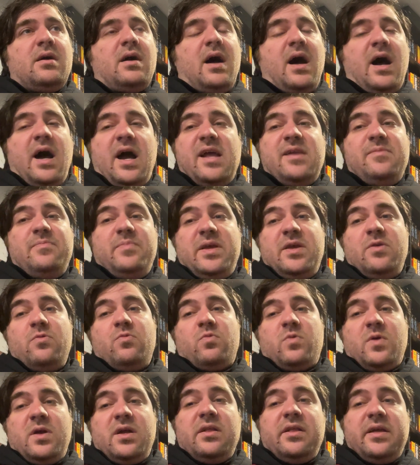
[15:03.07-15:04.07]
I'd be
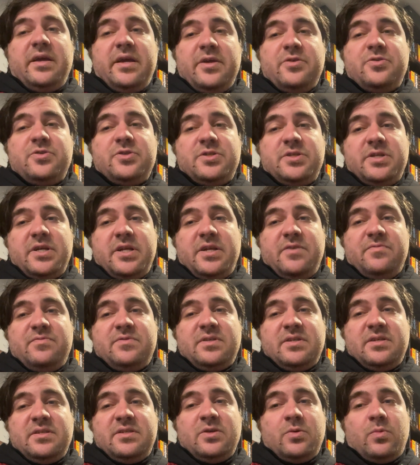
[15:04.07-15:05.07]
really interested
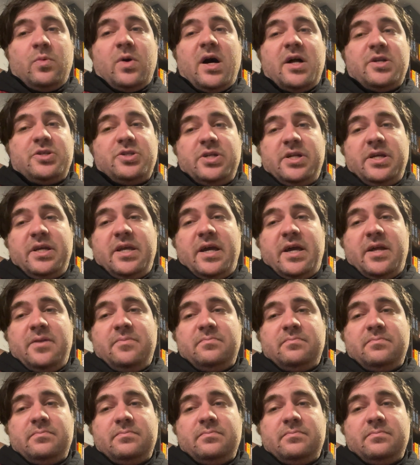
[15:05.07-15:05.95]
to watch it again.